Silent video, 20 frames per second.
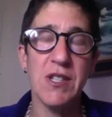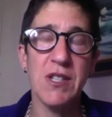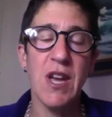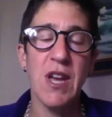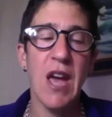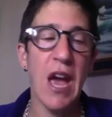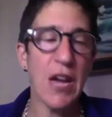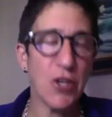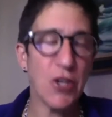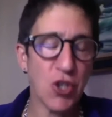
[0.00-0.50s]

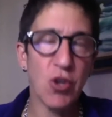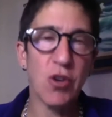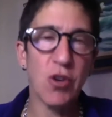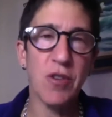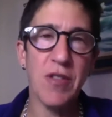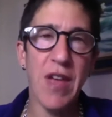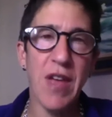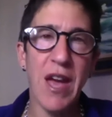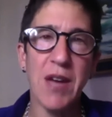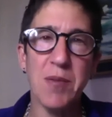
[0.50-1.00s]
and took
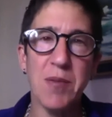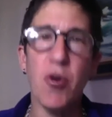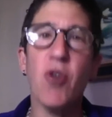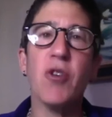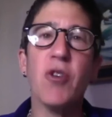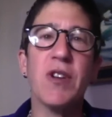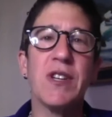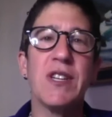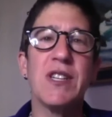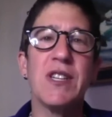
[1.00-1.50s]
that
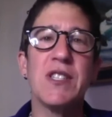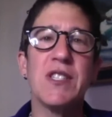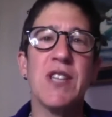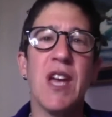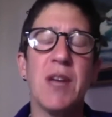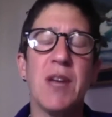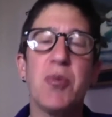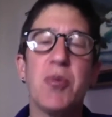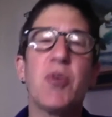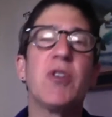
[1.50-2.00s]
brokenness
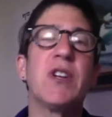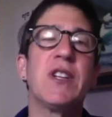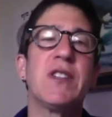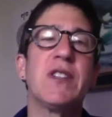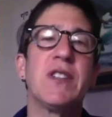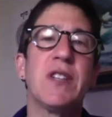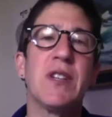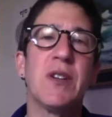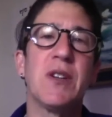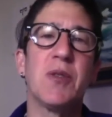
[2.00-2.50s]
and put it
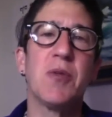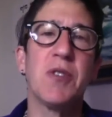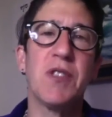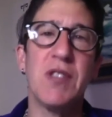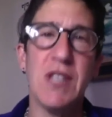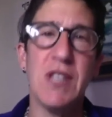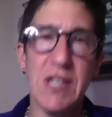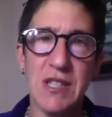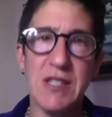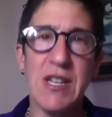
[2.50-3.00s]
with
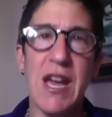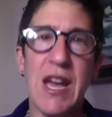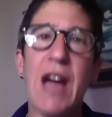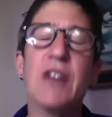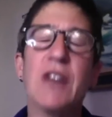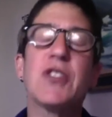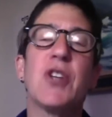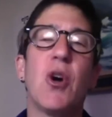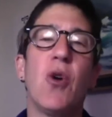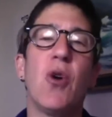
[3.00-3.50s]
the intact
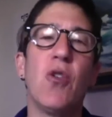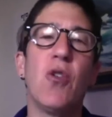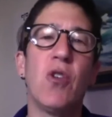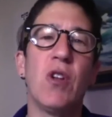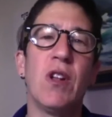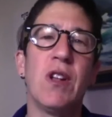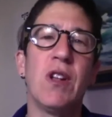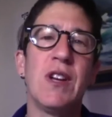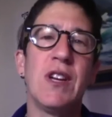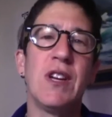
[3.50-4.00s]

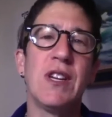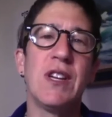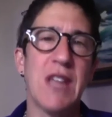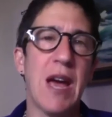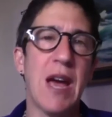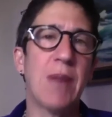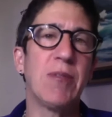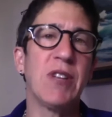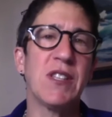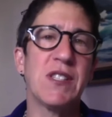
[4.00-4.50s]
whole
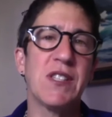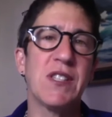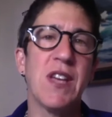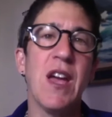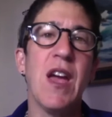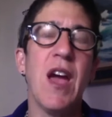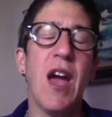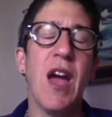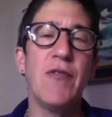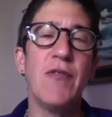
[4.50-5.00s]
tablets.
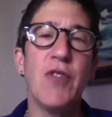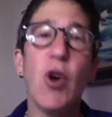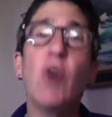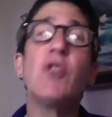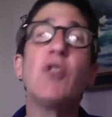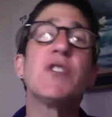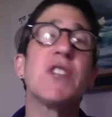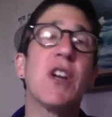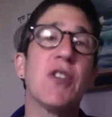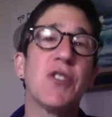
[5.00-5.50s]
And
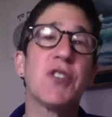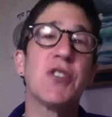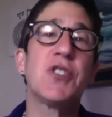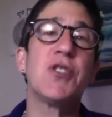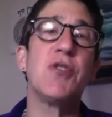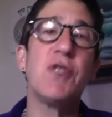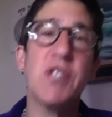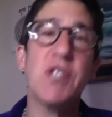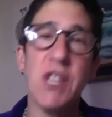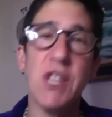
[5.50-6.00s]
those are the two
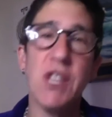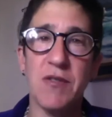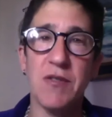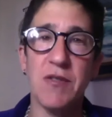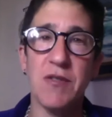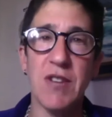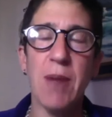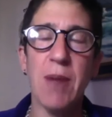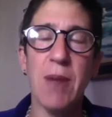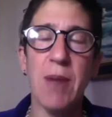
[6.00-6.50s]
sets of
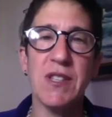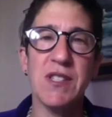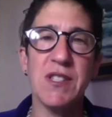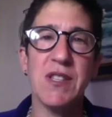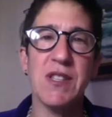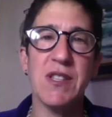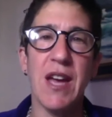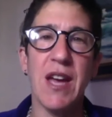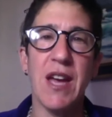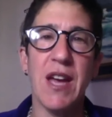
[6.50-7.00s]
tablets
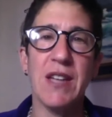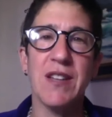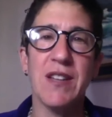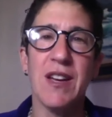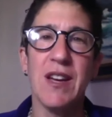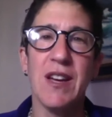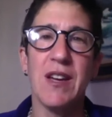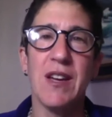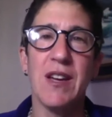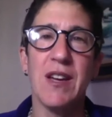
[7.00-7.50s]
that
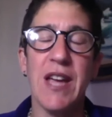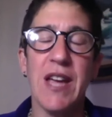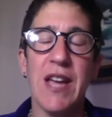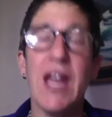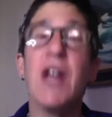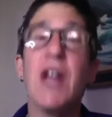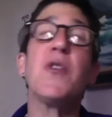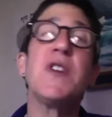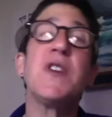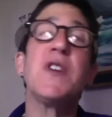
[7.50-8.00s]

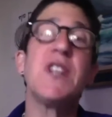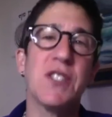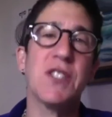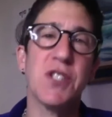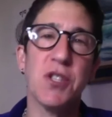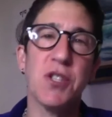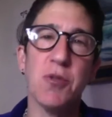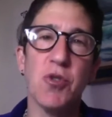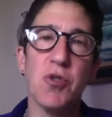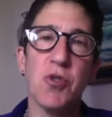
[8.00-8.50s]
carried us
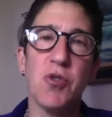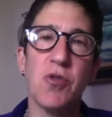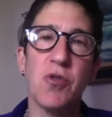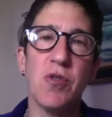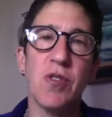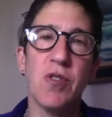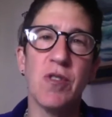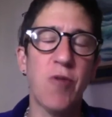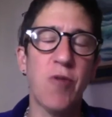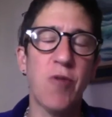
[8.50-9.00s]
through
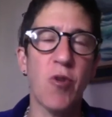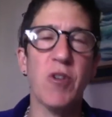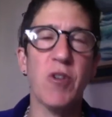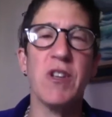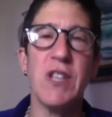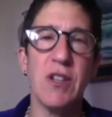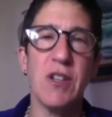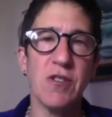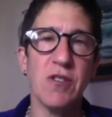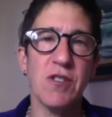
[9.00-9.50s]
40
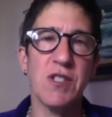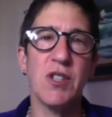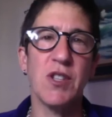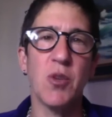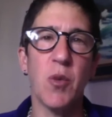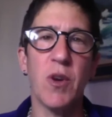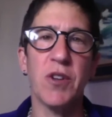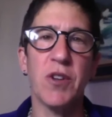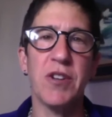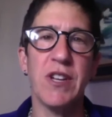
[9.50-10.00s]
years in the
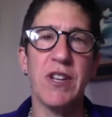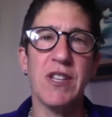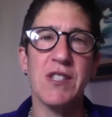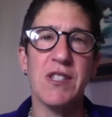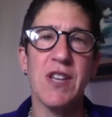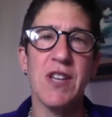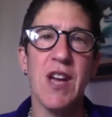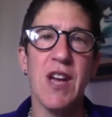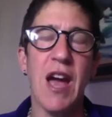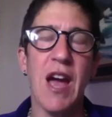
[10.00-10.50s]
wilderness,
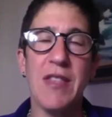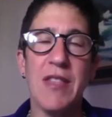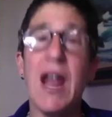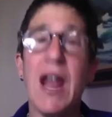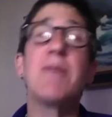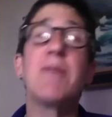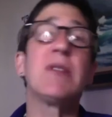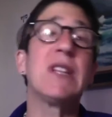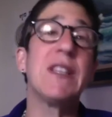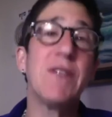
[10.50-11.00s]
and that I
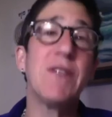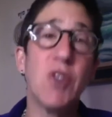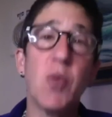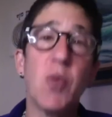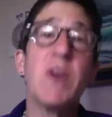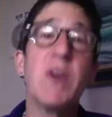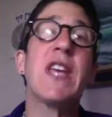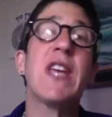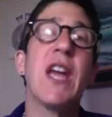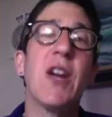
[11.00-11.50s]
believe that we
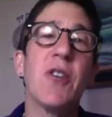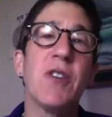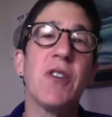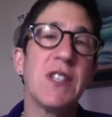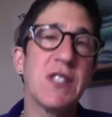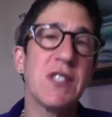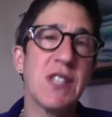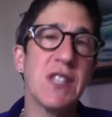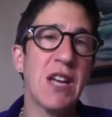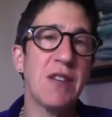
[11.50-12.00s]
carry
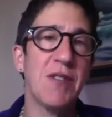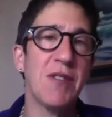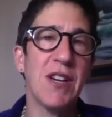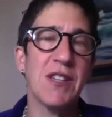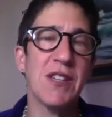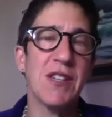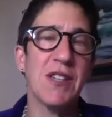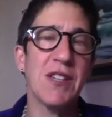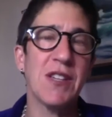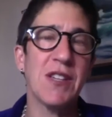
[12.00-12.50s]
inside of
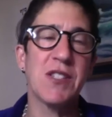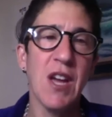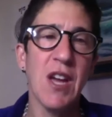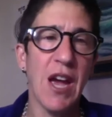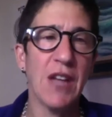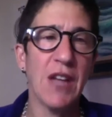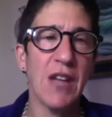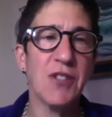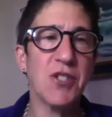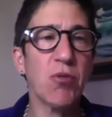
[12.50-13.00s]
us.
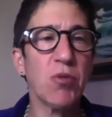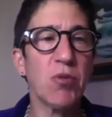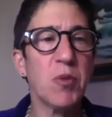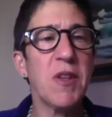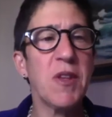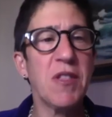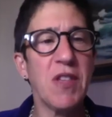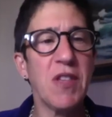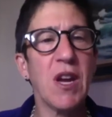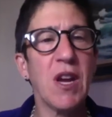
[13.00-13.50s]
And so when
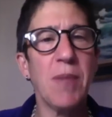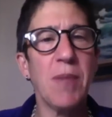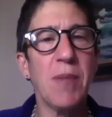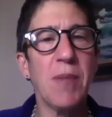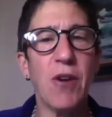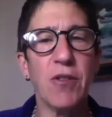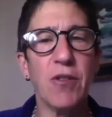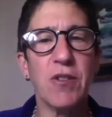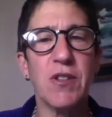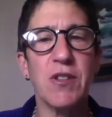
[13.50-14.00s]
we think
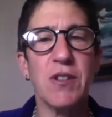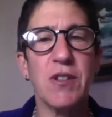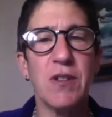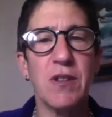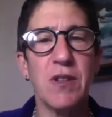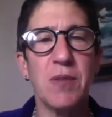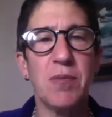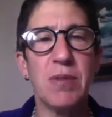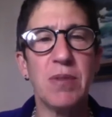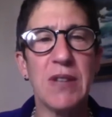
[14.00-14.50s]
about
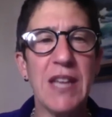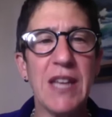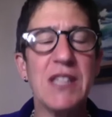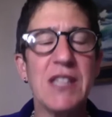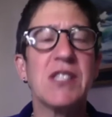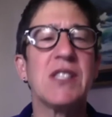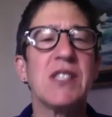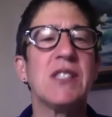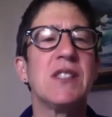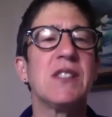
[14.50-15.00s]
the
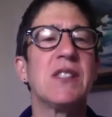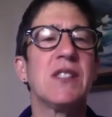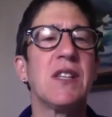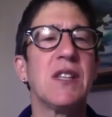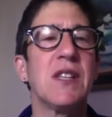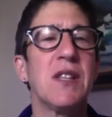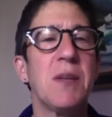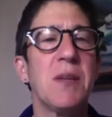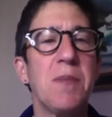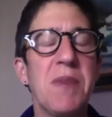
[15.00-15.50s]
places
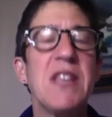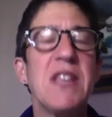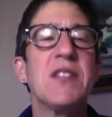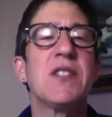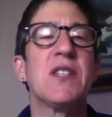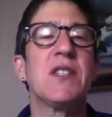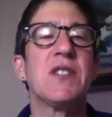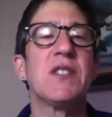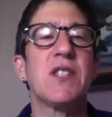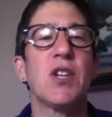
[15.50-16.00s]
and the
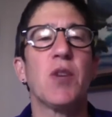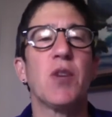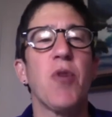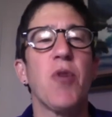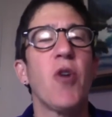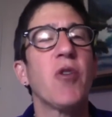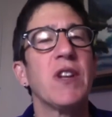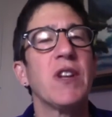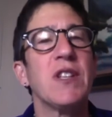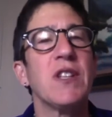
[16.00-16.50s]
pieces that are
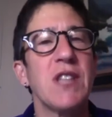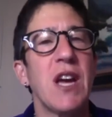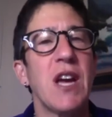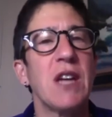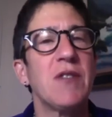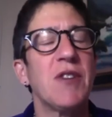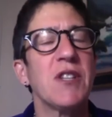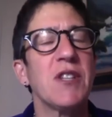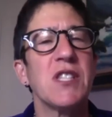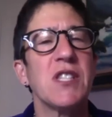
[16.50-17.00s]
broken inside of
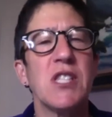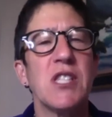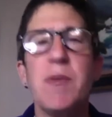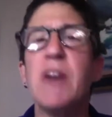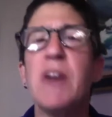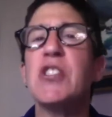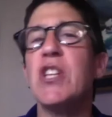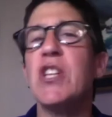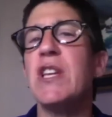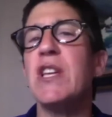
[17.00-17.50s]
us,
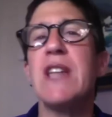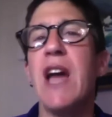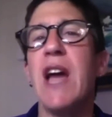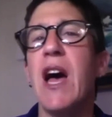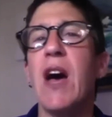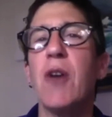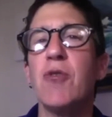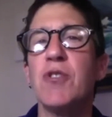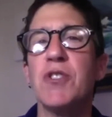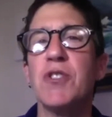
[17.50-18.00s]
especially
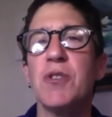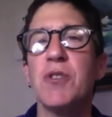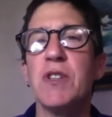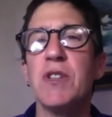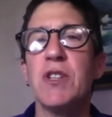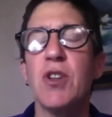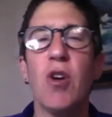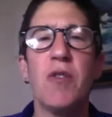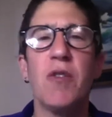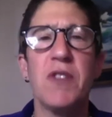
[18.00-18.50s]
now during
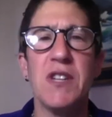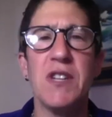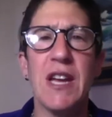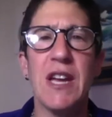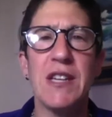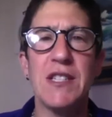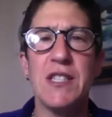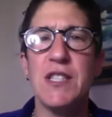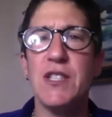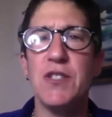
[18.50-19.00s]

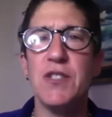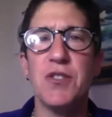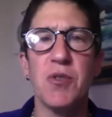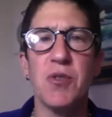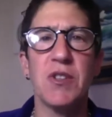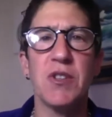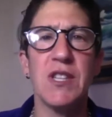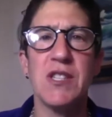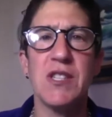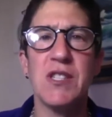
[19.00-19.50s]
COVID-19, during
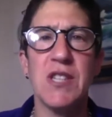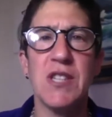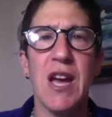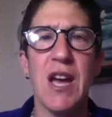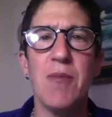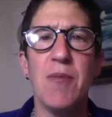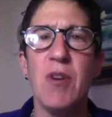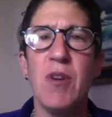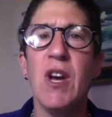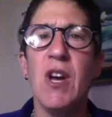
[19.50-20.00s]
this time,
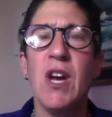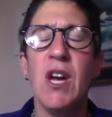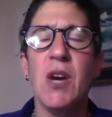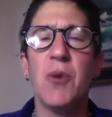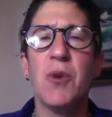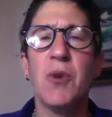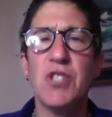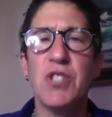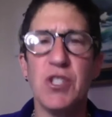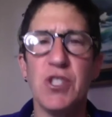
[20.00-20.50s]

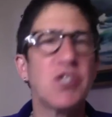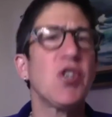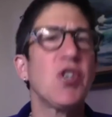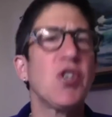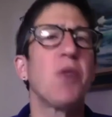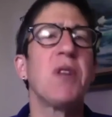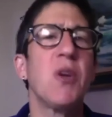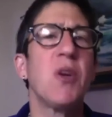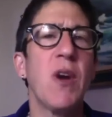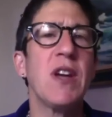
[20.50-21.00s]
which in so
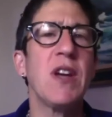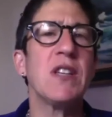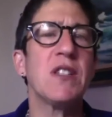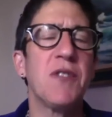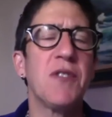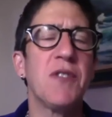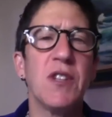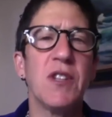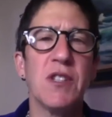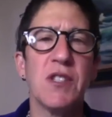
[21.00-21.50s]
many ways
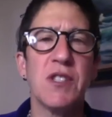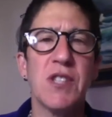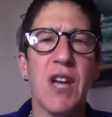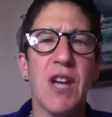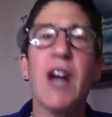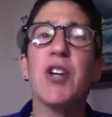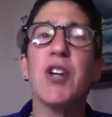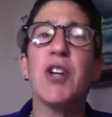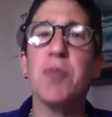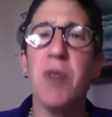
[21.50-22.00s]
feels
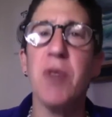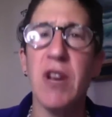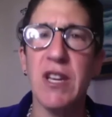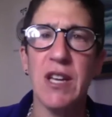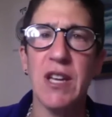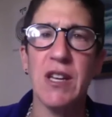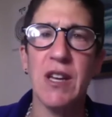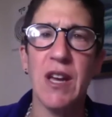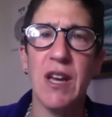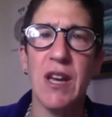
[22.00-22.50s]

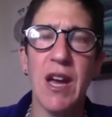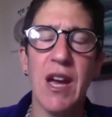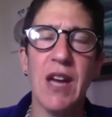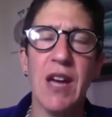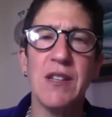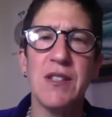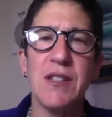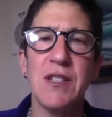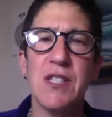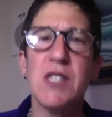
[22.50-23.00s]
heartbreaking
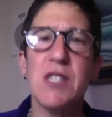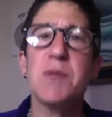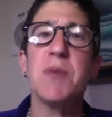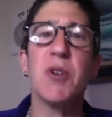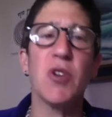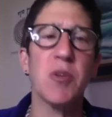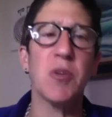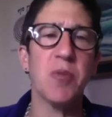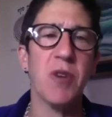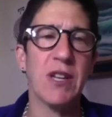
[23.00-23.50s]
and
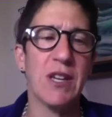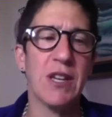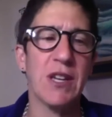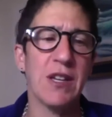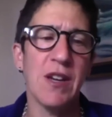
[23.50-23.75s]
spirit breaking,